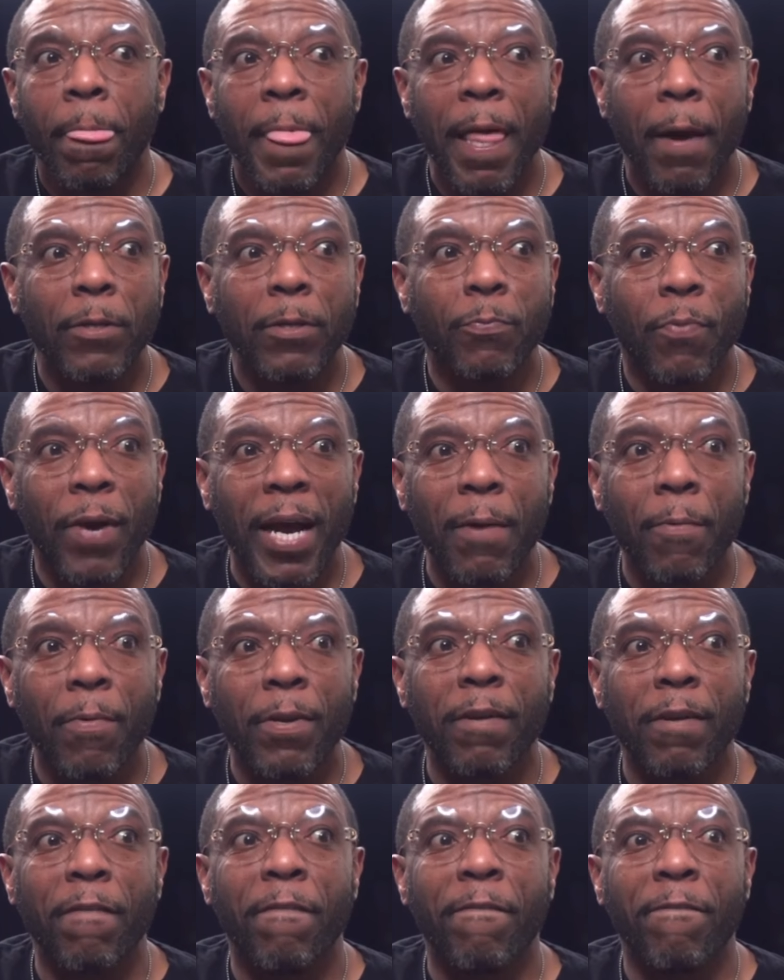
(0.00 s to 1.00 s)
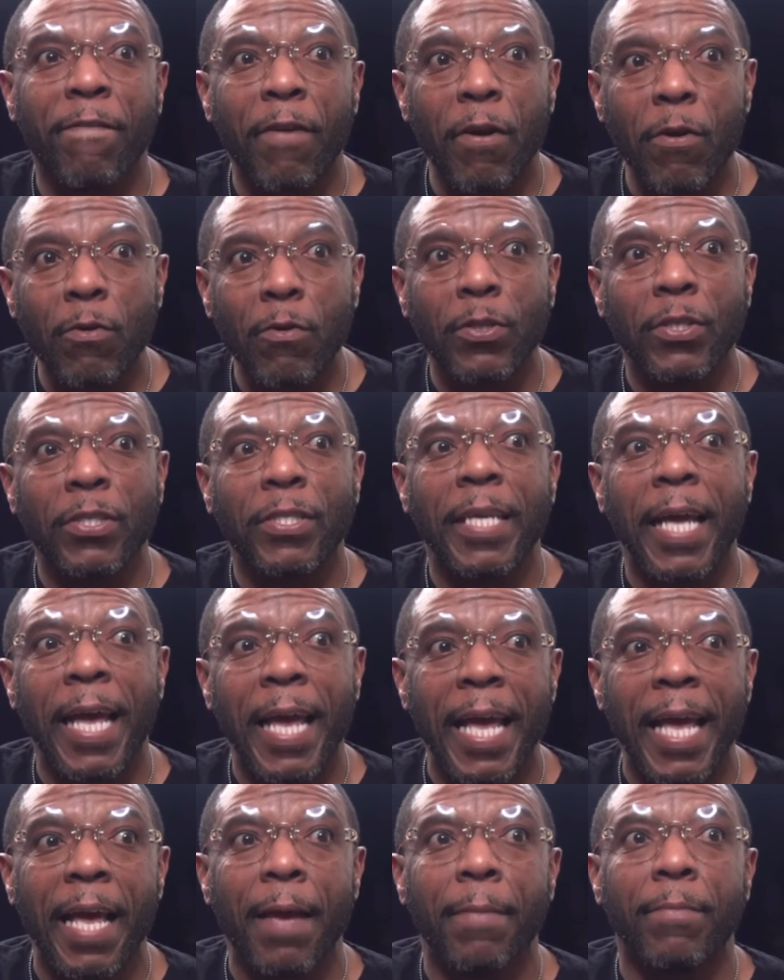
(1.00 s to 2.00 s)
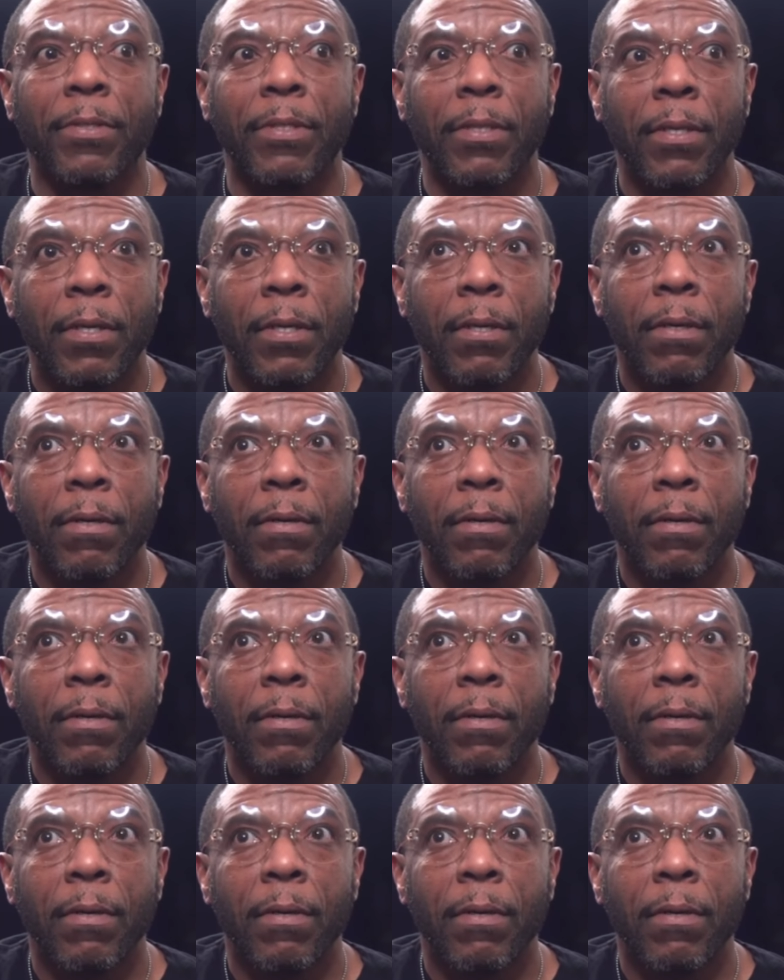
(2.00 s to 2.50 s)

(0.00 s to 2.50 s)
That was probably one of the first times